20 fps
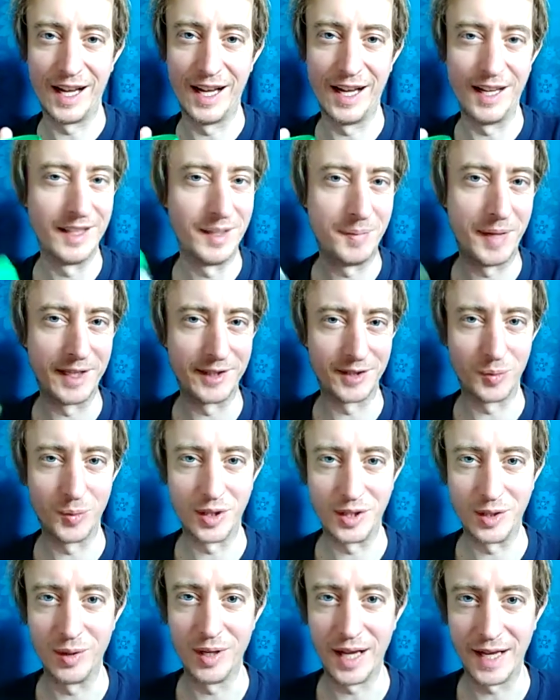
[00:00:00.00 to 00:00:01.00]
Depends on
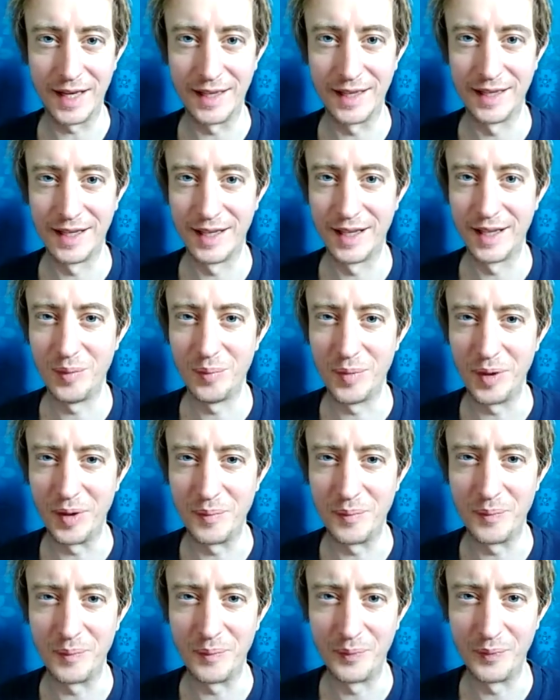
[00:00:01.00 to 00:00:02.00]
what you like. But
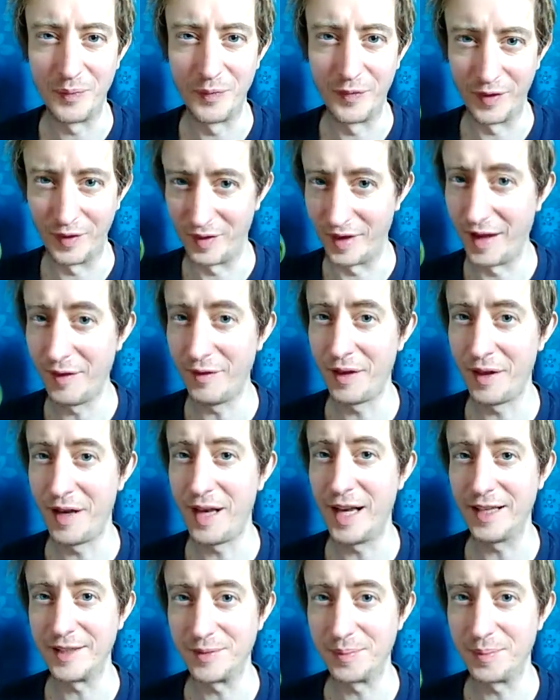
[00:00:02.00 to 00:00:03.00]

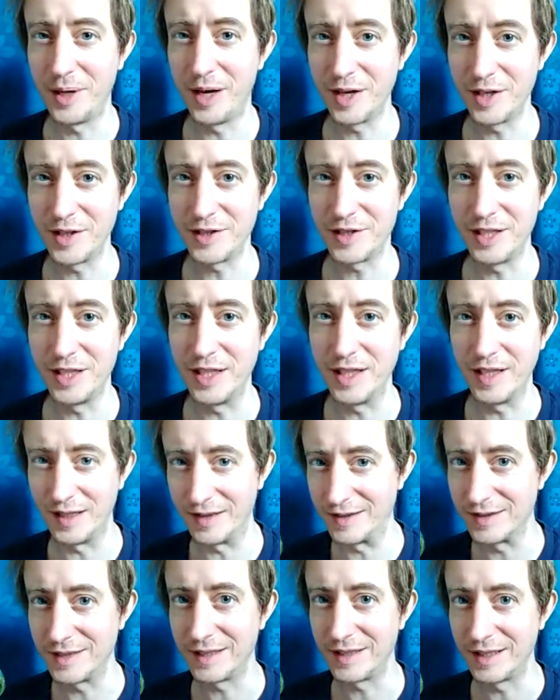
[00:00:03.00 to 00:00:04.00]
nevertheless, parsley
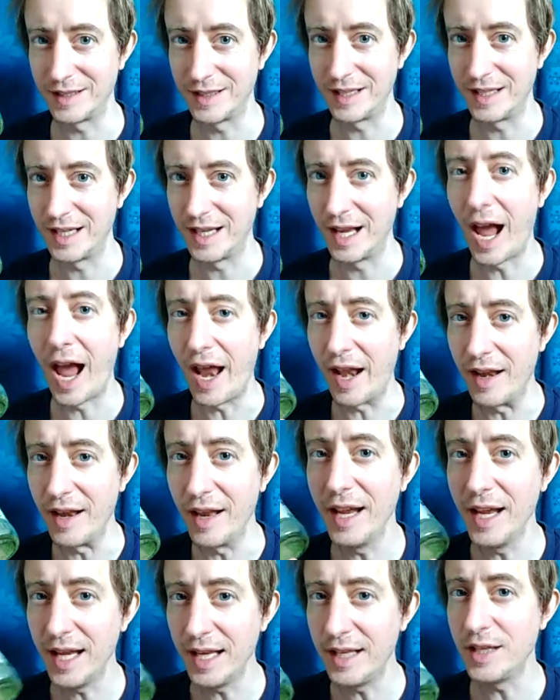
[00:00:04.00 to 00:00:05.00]
is an
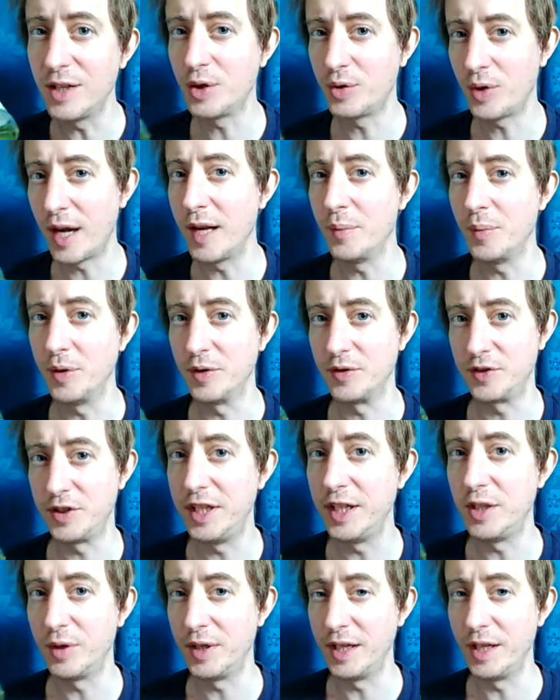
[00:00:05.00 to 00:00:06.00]
incredible
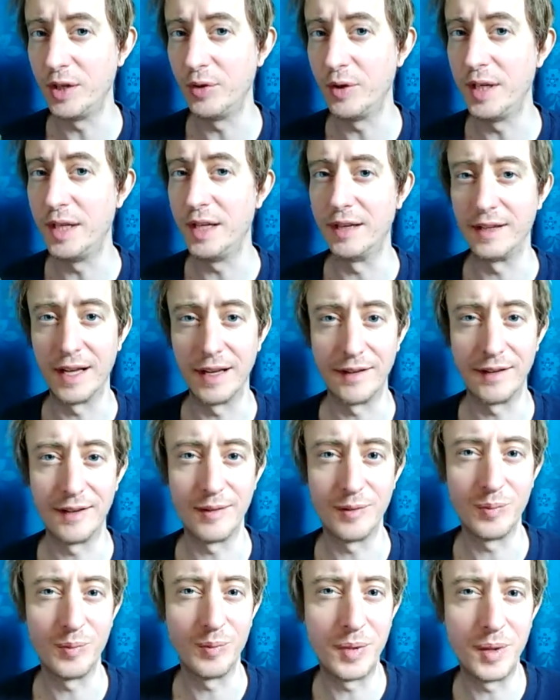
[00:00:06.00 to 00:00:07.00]
secret ingredient that
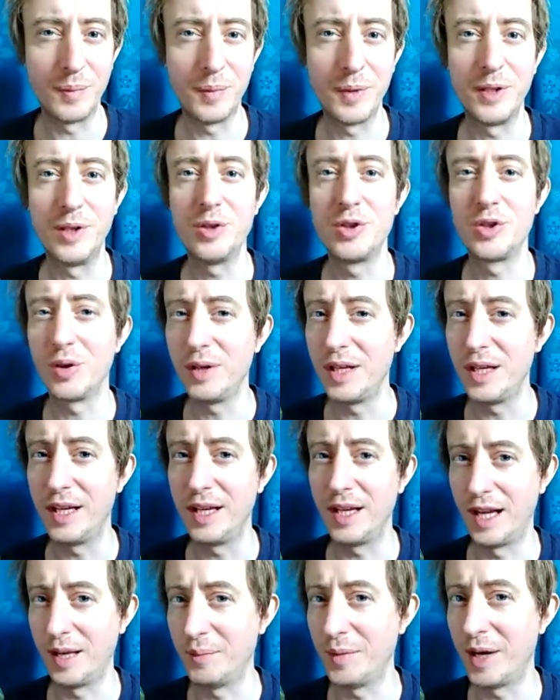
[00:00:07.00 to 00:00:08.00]
people usually,
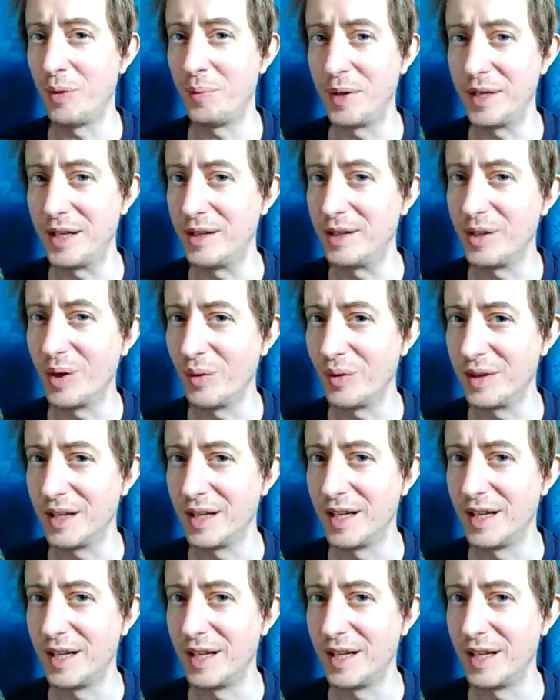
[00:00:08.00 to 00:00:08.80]
in my opinion, don't